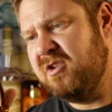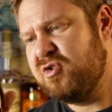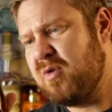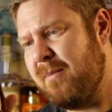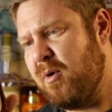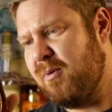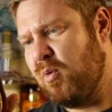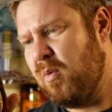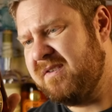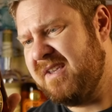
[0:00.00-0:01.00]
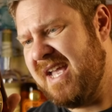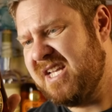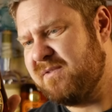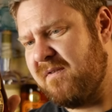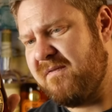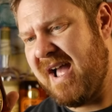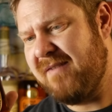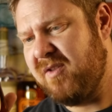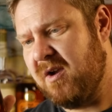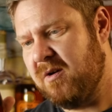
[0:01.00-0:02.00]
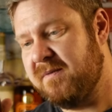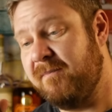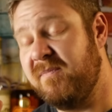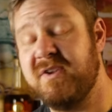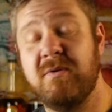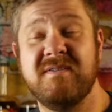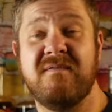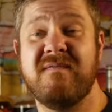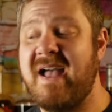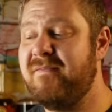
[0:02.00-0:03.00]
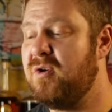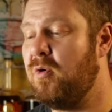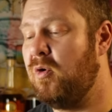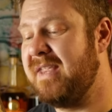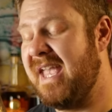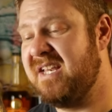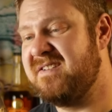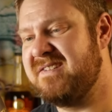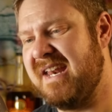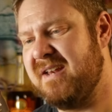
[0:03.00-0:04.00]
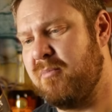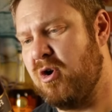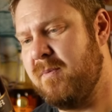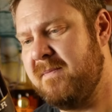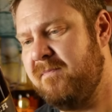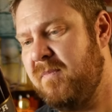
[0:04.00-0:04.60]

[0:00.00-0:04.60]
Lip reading: Straight bourbon whiskey aged for 5 years. So it's a 5-year-old age-stated bourbon.